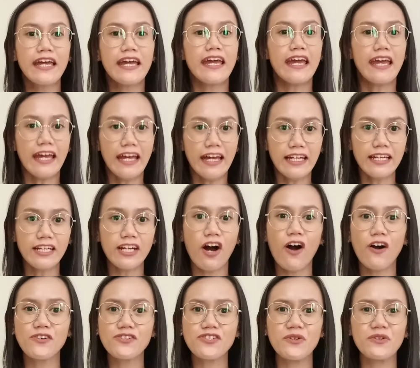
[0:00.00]
and
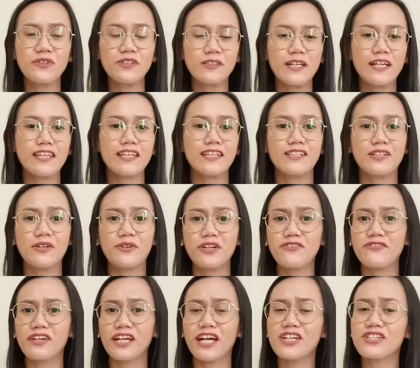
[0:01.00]
also click the
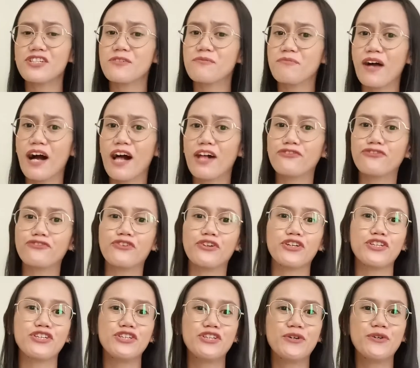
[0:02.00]
notification bell for
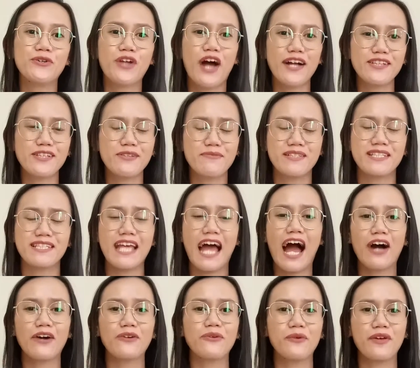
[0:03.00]
you not to miss
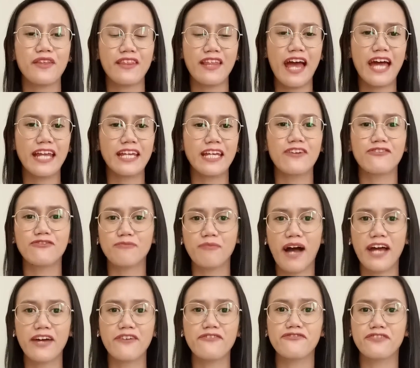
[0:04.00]
out with any of
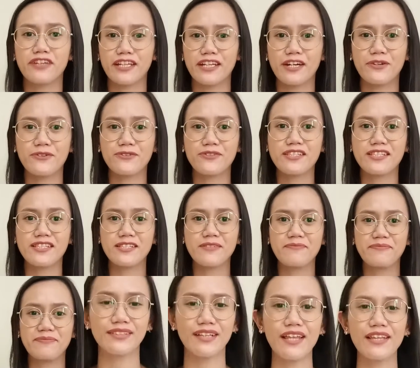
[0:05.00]
my videos.
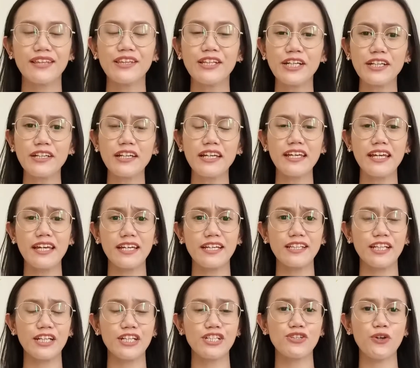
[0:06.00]
Learning
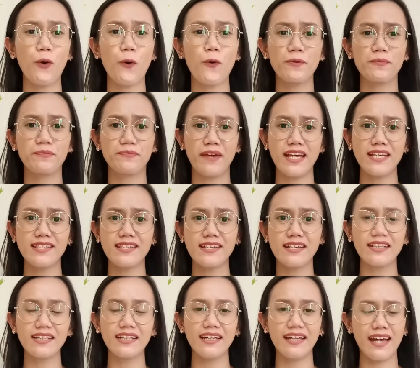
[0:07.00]
English, or
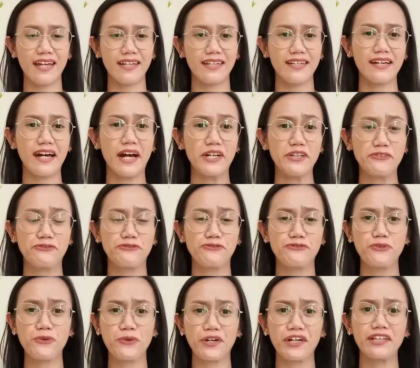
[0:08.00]
basically any kind of
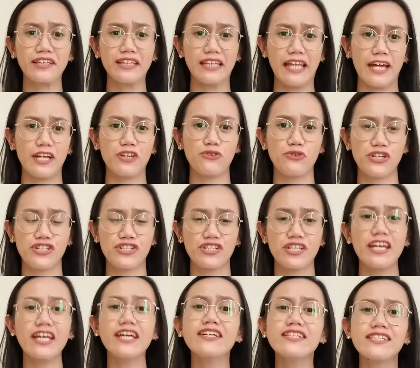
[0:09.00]
foreign language,
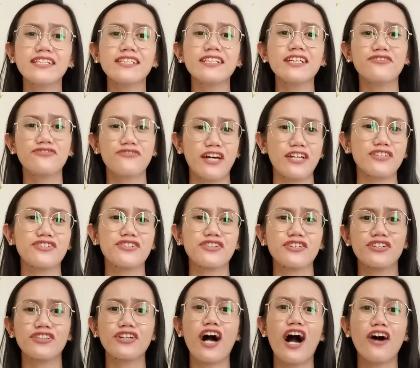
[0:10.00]
is an
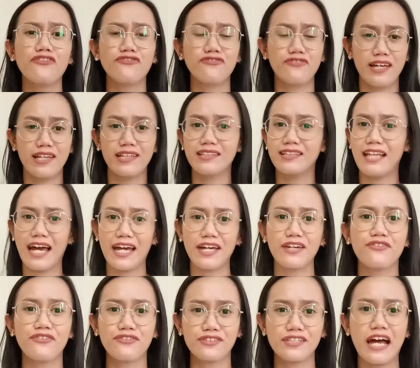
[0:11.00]
adventure of a
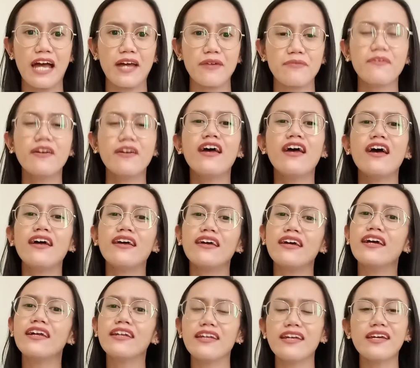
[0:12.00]
lifetime.
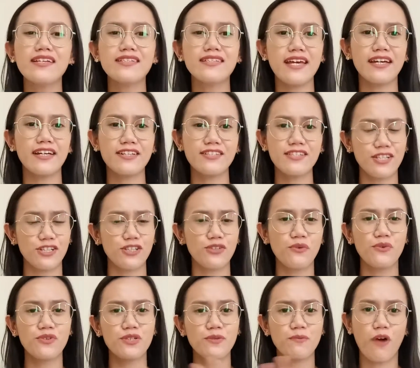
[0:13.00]
It is a
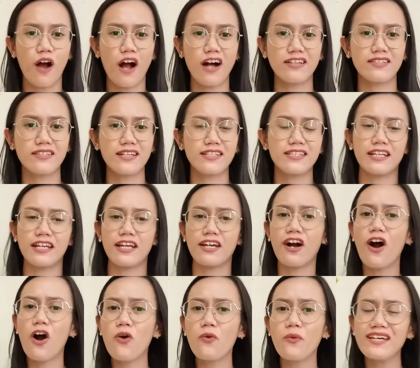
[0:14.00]
continuous process, and I
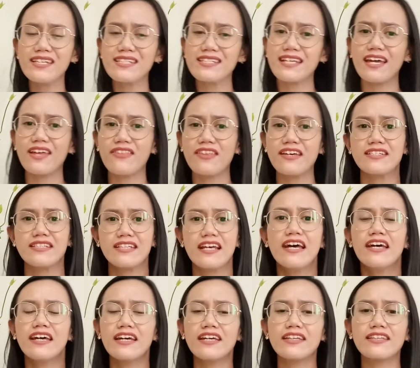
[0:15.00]
always say this,
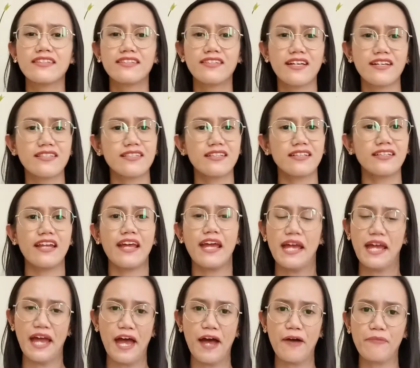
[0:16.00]
it doesn't
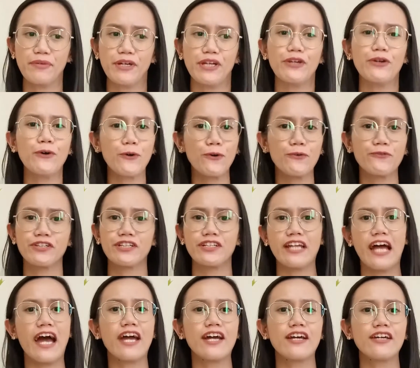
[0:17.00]
happen
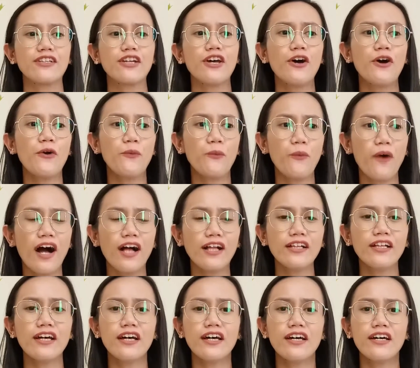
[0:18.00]
overnight.
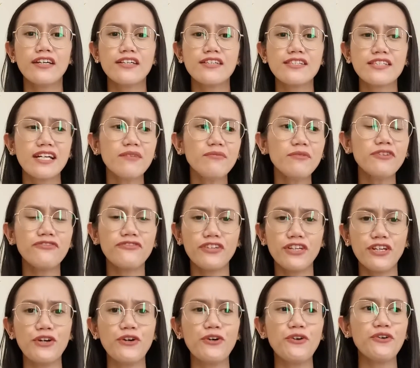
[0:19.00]
Well, some of
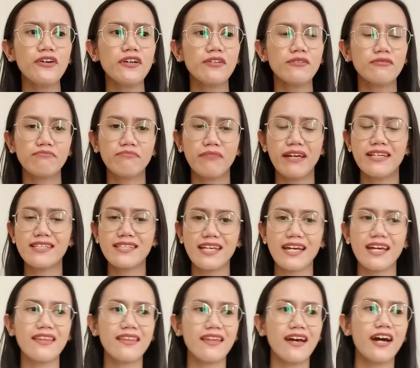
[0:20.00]
you may
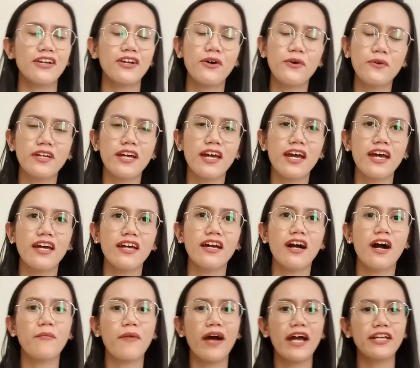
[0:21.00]
say that, okay,
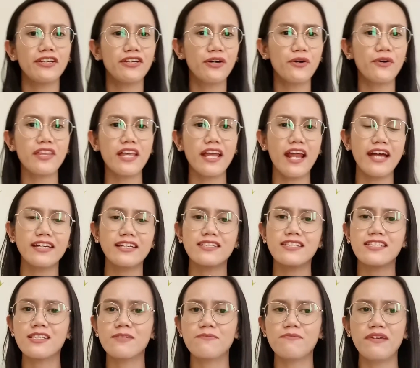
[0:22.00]
I know that I can
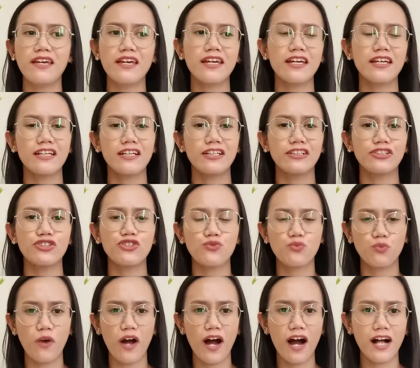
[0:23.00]
speak in English
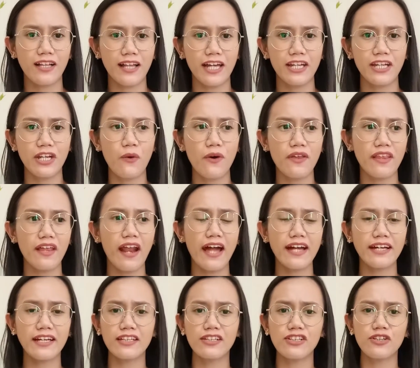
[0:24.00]
well, I know that I
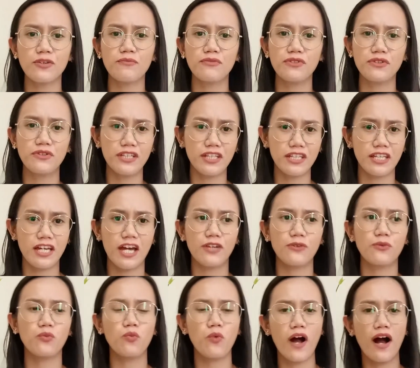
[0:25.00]
can
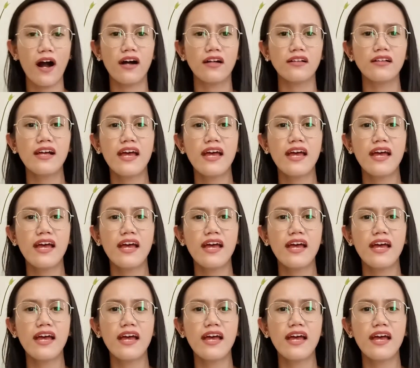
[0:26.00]
communicate well.